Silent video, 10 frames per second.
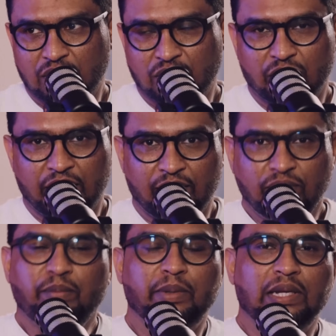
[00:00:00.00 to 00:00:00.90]
So I have
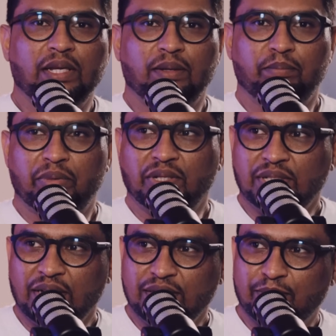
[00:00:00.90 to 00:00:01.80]
to be
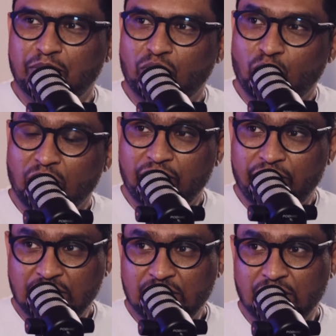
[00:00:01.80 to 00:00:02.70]
precise about what
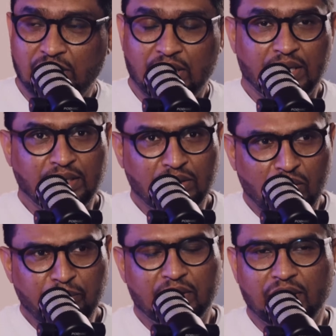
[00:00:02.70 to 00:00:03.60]
fits in, and it
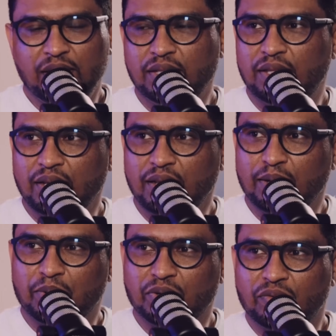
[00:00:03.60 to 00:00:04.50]
got me really thinking
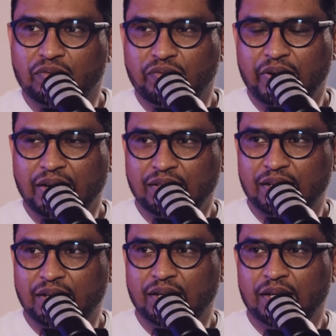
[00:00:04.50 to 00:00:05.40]
about the fact that